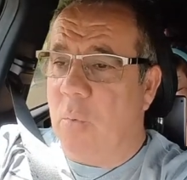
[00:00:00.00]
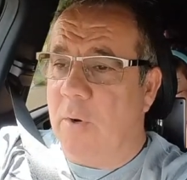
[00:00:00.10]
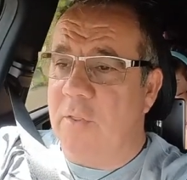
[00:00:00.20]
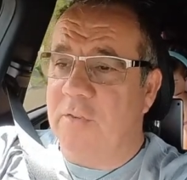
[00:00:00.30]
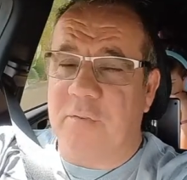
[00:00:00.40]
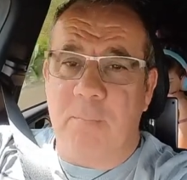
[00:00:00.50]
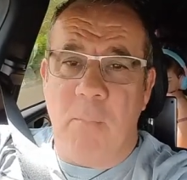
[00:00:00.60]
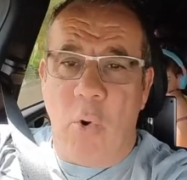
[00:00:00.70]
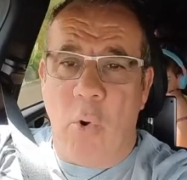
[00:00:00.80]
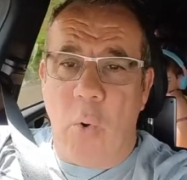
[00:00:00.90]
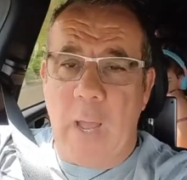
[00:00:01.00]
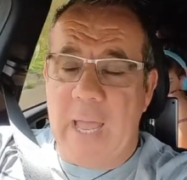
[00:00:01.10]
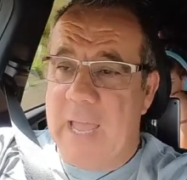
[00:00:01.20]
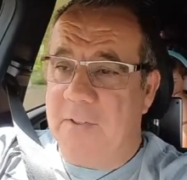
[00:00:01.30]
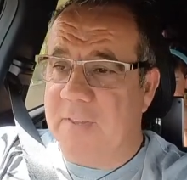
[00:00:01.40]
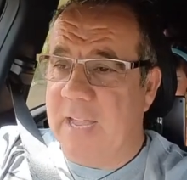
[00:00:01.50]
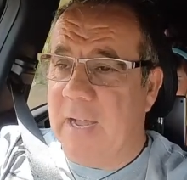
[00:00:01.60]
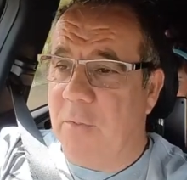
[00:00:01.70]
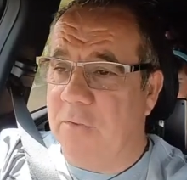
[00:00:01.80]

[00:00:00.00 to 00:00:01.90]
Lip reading: one of the small Aires now,